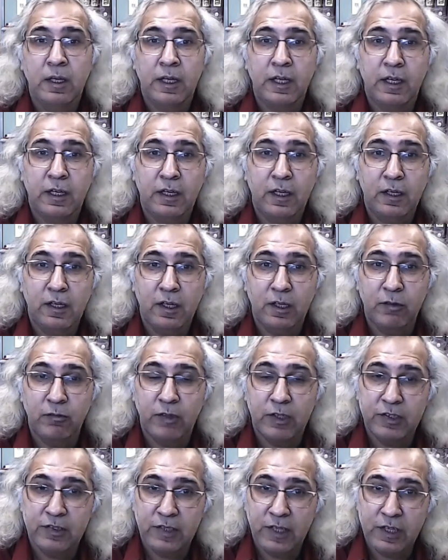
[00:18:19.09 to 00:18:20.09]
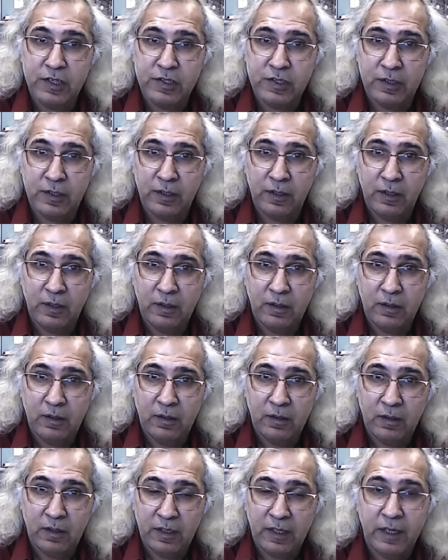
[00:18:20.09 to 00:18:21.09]
in a conversation,
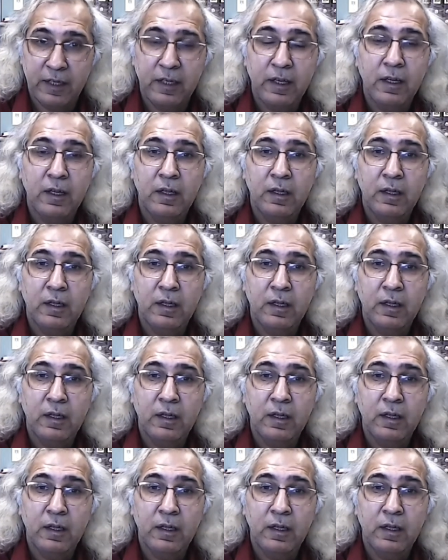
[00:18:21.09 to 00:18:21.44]
right,